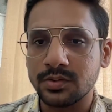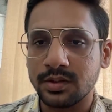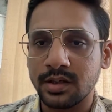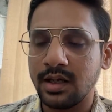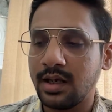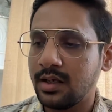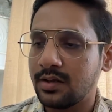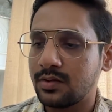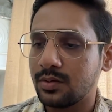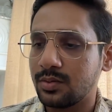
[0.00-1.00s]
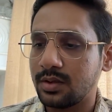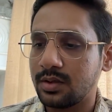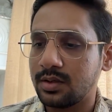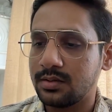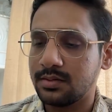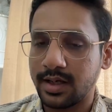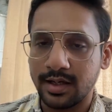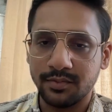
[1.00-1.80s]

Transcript: Okay, so again,